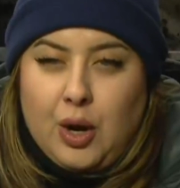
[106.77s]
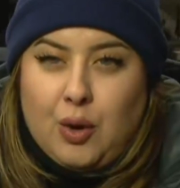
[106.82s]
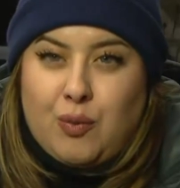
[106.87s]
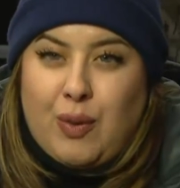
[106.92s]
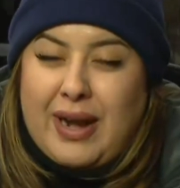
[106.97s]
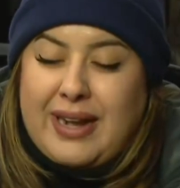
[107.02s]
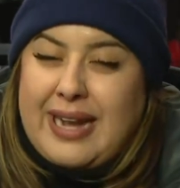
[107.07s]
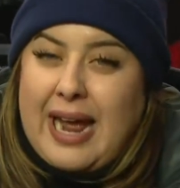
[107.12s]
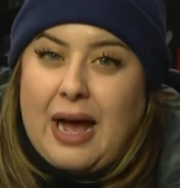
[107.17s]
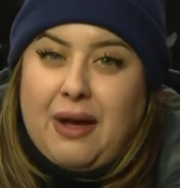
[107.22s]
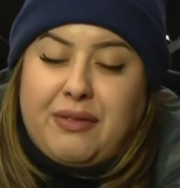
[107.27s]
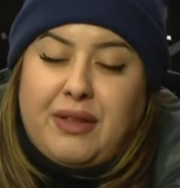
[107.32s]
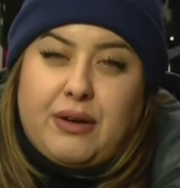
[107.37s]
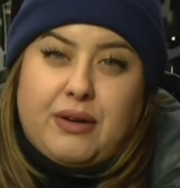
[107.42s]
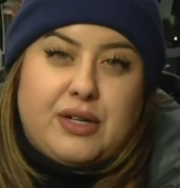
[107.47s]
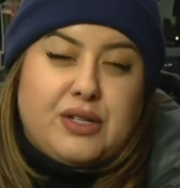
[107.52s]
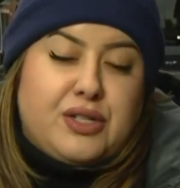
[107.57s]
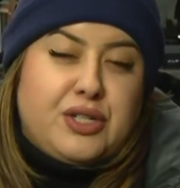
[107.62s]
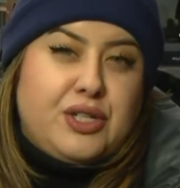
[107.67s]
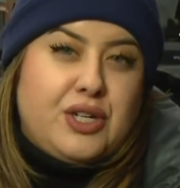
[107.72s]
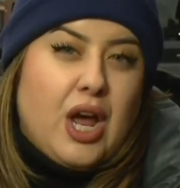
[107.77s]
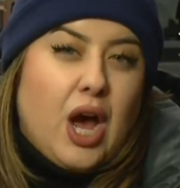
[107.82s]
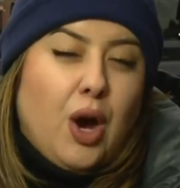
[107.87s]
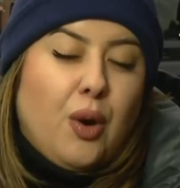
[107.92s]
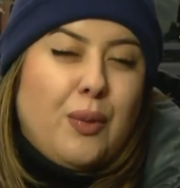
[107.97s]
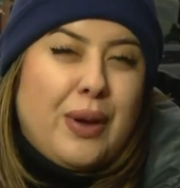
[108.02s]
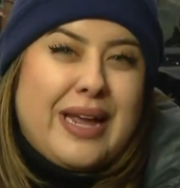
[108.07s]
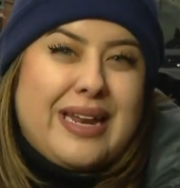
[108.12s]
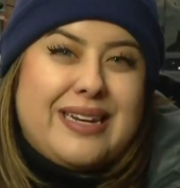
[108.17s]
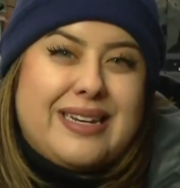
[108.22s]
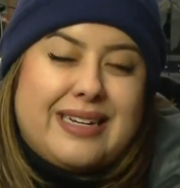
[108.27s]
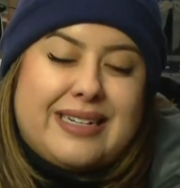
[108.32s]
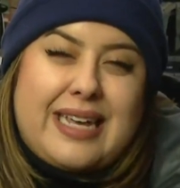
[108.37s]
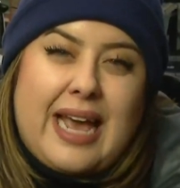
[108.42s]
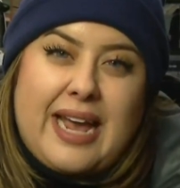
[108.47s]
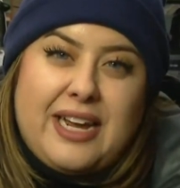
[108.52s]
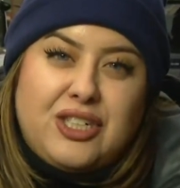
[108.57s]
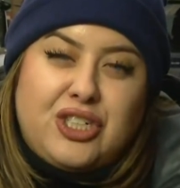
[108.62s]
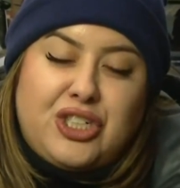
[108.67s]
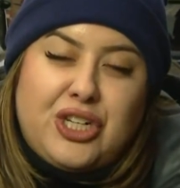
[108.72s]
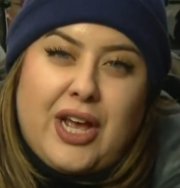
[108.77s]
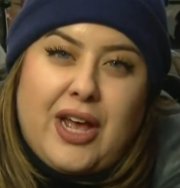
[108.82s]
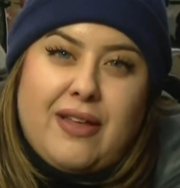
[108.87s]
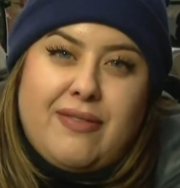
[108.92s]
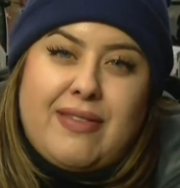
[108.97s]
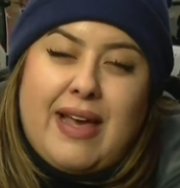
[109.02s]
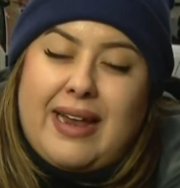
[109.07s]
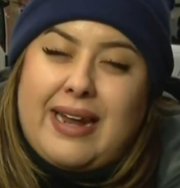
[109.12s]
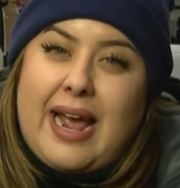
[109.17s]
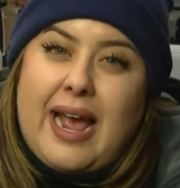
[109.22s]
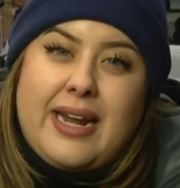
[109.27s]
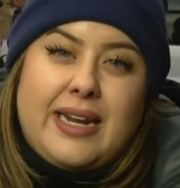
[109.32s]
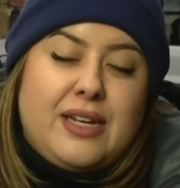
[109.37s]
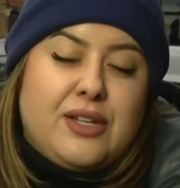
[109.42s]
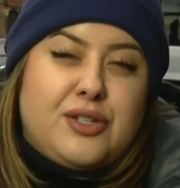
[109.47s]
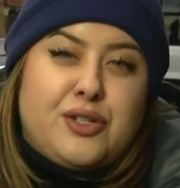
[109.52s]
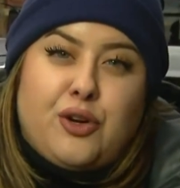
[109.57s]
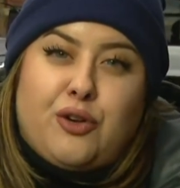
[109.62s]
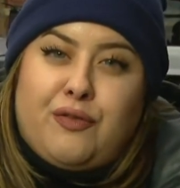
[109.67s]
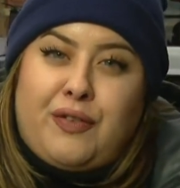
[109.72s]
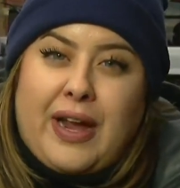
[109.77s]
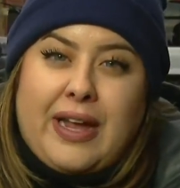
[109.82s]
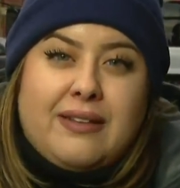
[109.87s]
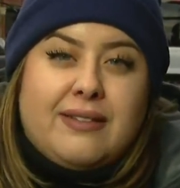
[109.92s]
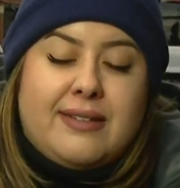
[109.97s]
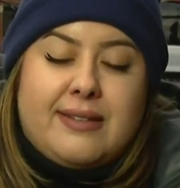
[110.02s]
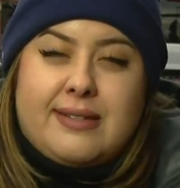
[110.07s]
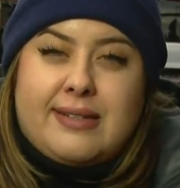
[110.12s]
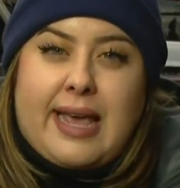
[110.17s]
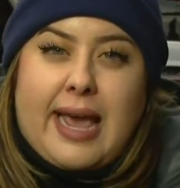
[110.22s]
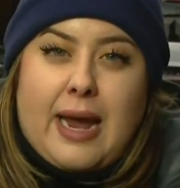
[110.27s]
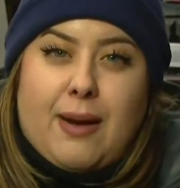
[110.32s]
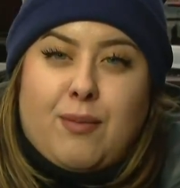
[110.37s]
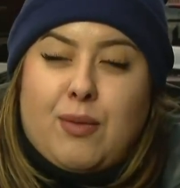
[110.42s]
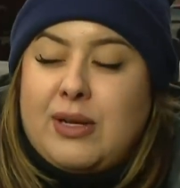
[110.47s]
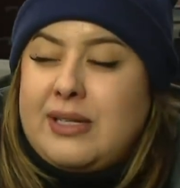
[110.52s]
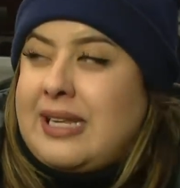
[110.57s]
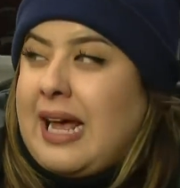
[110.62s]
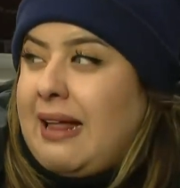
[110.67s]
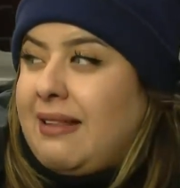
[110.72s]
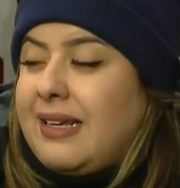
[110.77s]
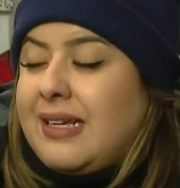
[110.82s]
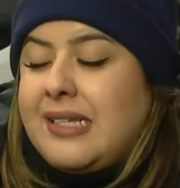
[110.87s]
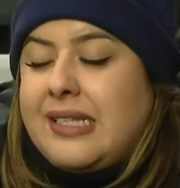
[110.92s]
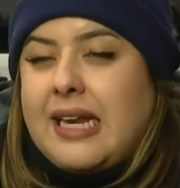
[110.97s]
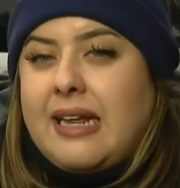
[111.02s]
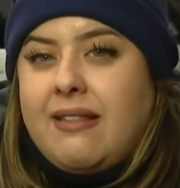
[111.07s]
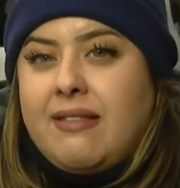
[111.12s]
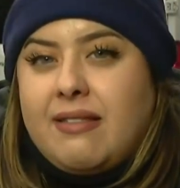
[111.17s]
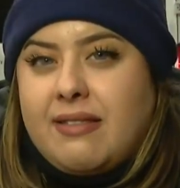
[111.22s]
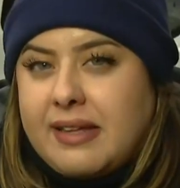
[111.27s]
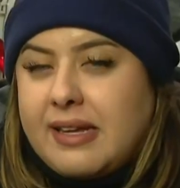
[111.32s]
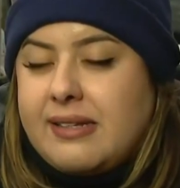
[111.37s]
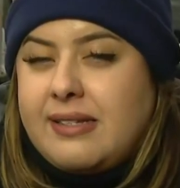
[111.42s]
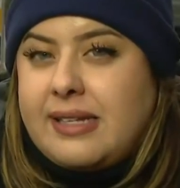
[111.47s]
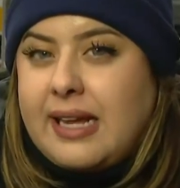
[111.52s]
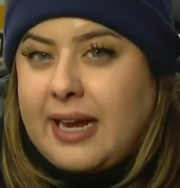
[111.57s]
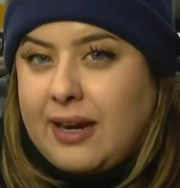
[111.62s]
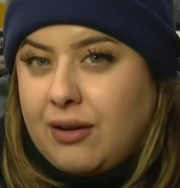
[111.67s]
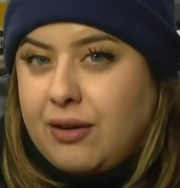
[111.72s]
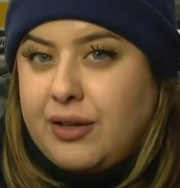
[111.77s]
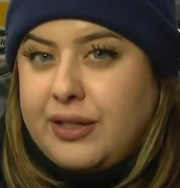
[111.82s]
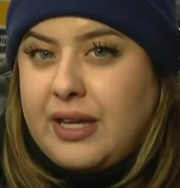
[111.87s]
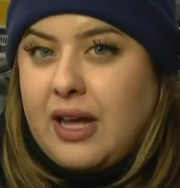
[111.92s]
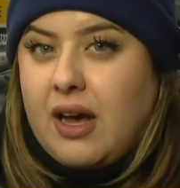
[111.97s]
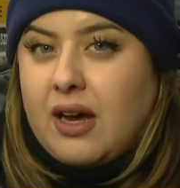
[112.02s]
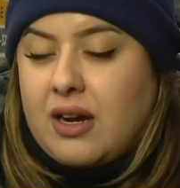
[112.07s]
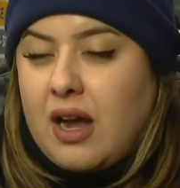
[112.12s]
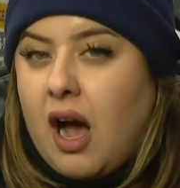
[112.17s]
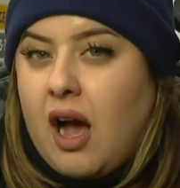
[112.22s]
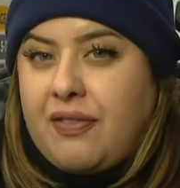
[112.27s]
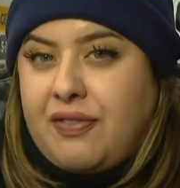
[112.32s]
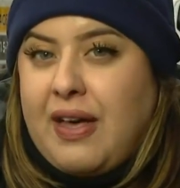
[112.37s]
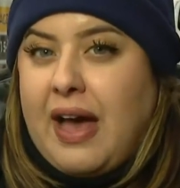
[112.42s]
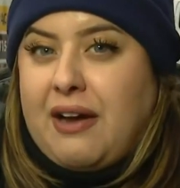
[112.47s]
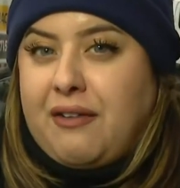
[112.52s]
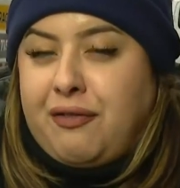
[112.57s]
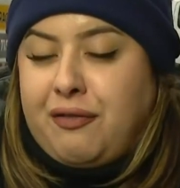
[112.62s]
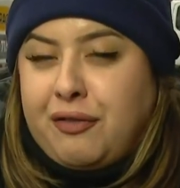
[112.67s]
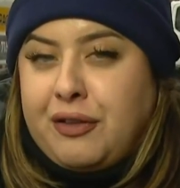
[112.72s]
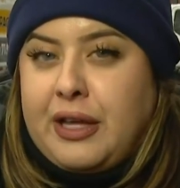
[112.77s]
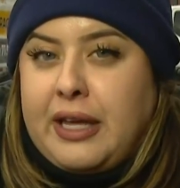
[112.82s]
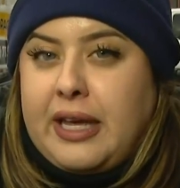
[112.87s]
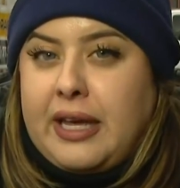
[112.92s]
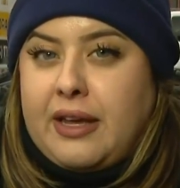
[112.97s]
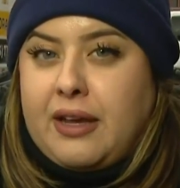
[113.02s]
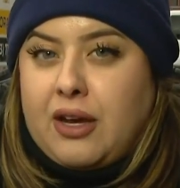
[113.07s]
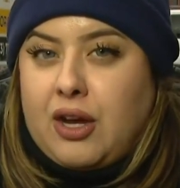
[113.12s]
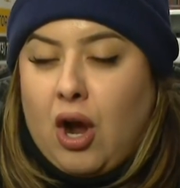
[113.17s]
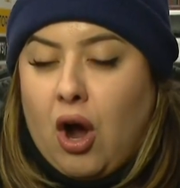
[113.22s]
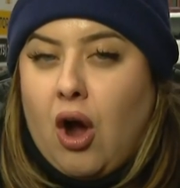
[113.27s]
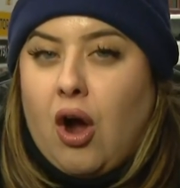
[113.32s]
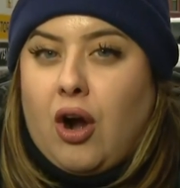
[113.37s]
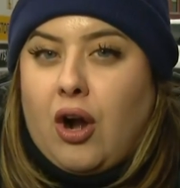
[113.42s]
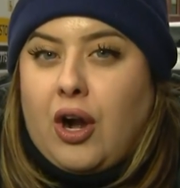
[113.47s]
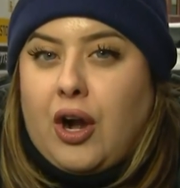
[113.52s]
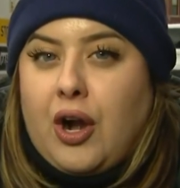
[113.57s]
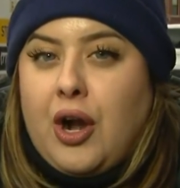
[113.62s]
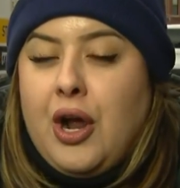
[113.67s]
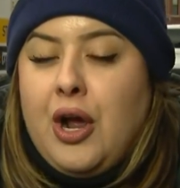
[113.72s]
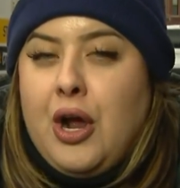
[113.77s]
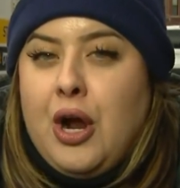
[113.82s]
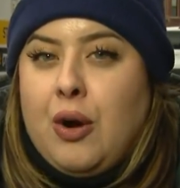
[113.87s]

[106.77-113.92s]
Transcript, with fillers: Right now, there is no indication that any surveillance cameras, at least in this area, caught that fleeing car.